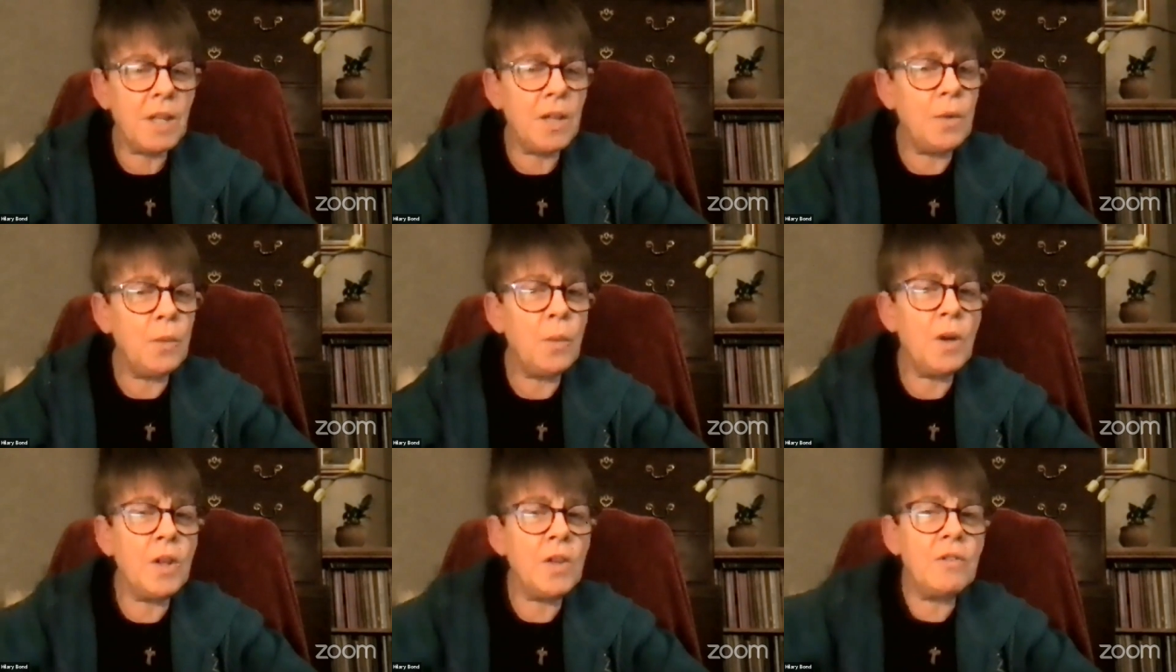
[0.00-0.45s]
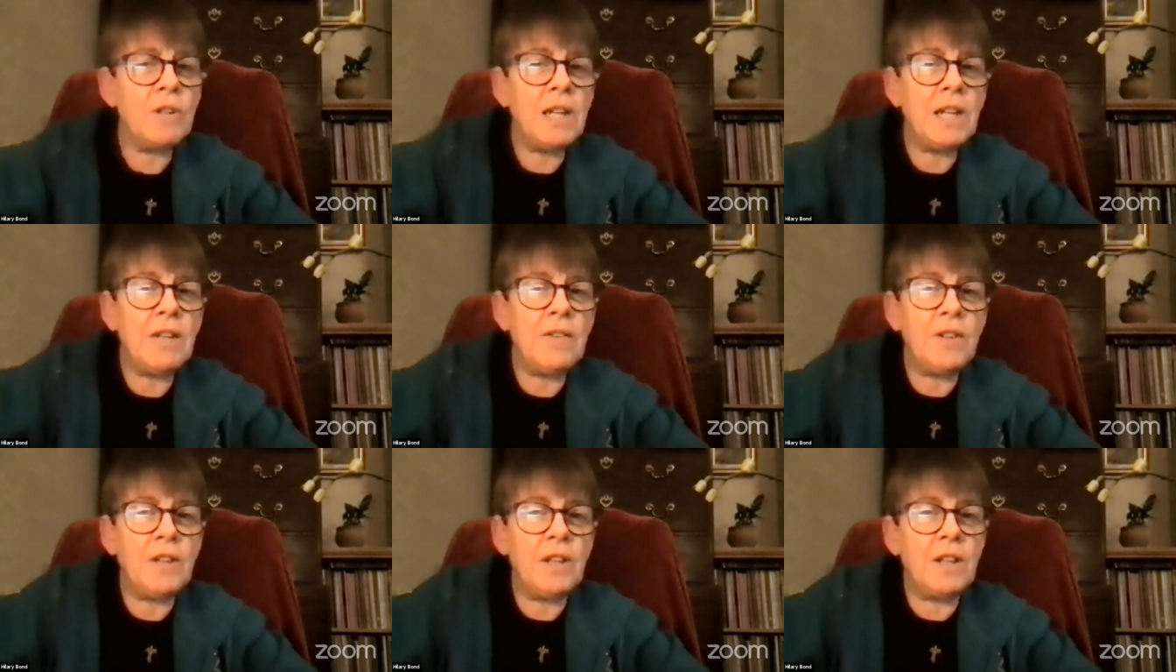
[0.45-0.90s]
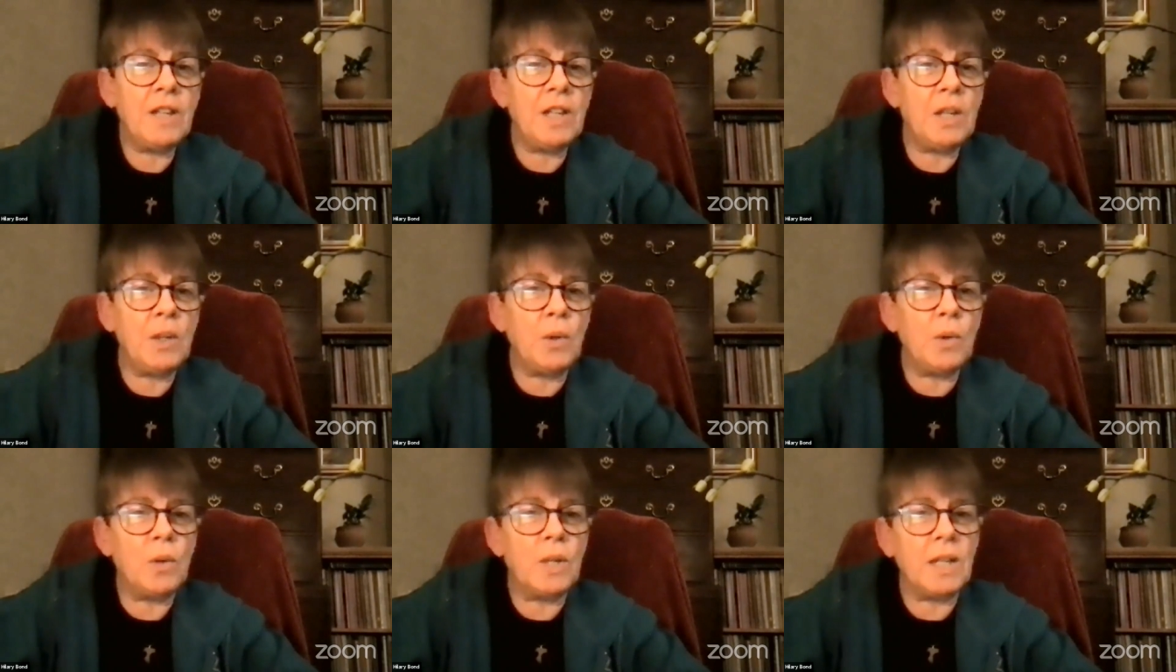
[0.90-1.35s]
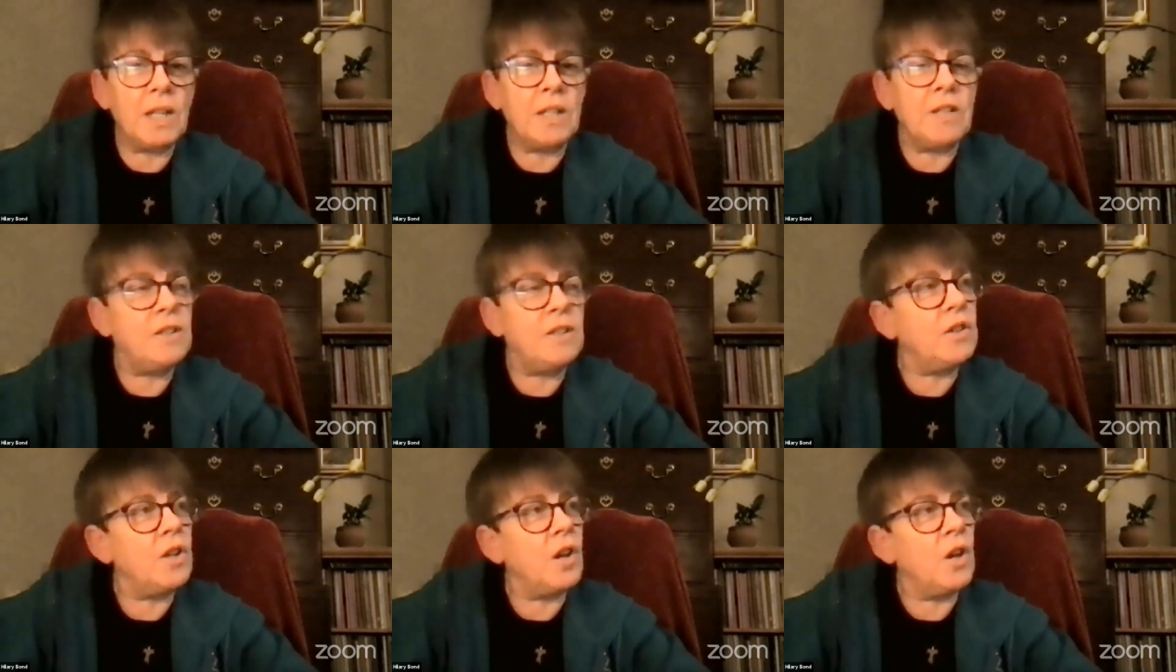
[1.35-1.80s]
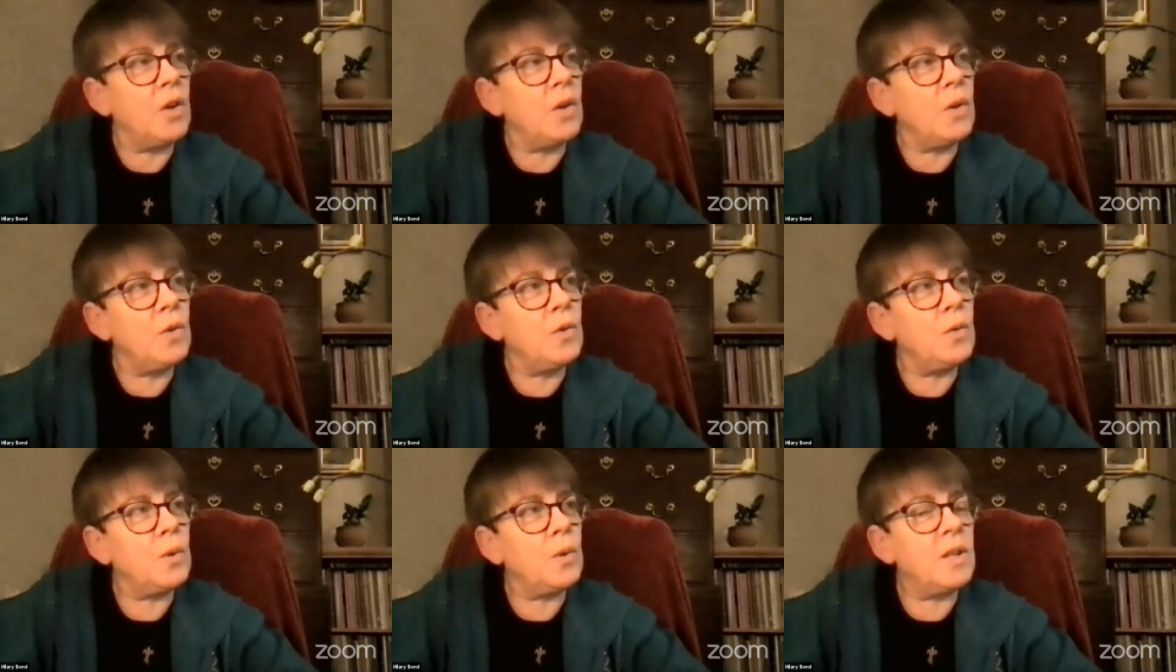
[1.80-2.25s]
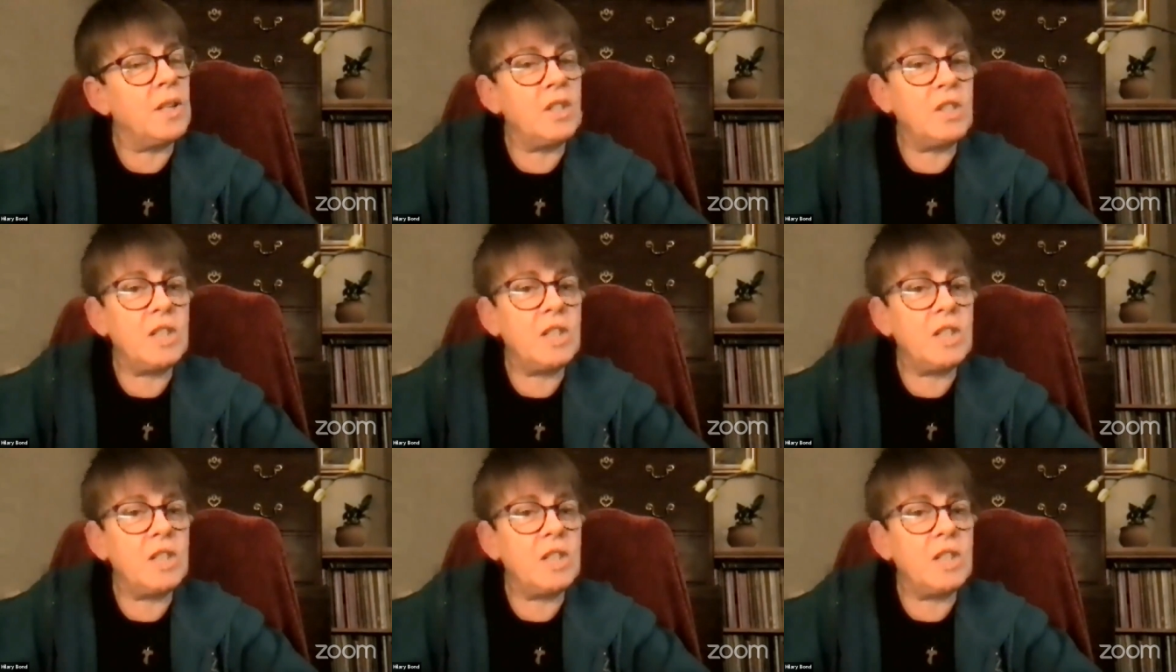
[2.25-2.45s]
whether Olivia the orchid knows whether